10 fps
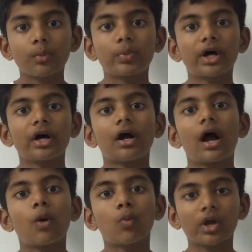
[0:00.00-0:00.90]
but
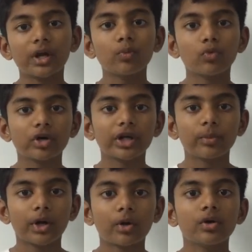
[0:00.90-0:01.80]
what I'm worried
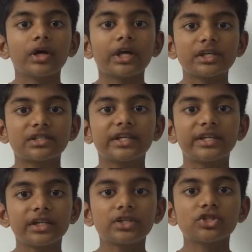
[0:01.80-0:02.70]
about is they
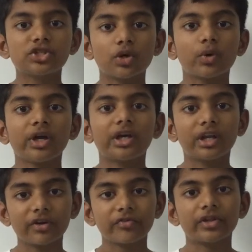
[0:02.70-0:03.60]
didn't show it
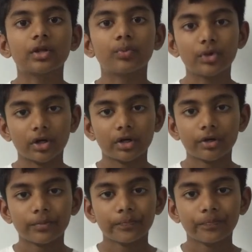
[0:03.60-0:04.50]
enough in the book.